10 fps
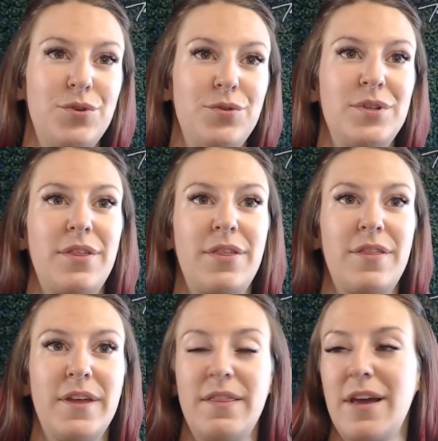to
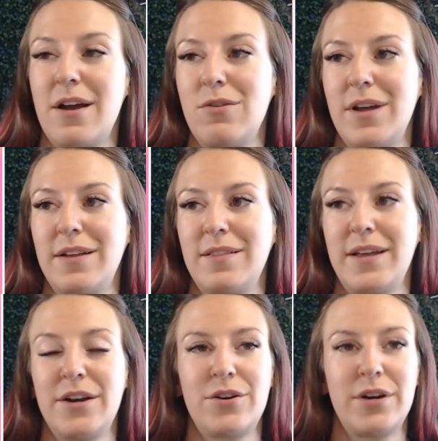thin the outline
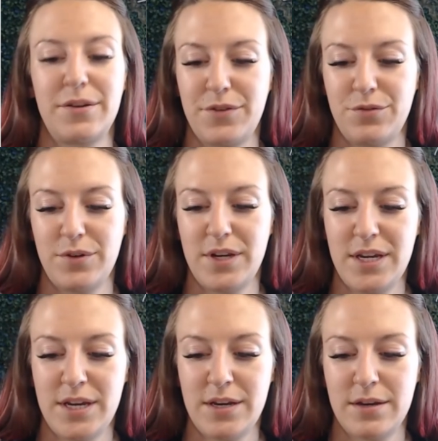later if you
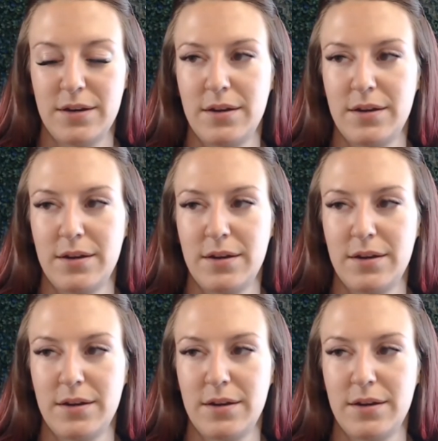need.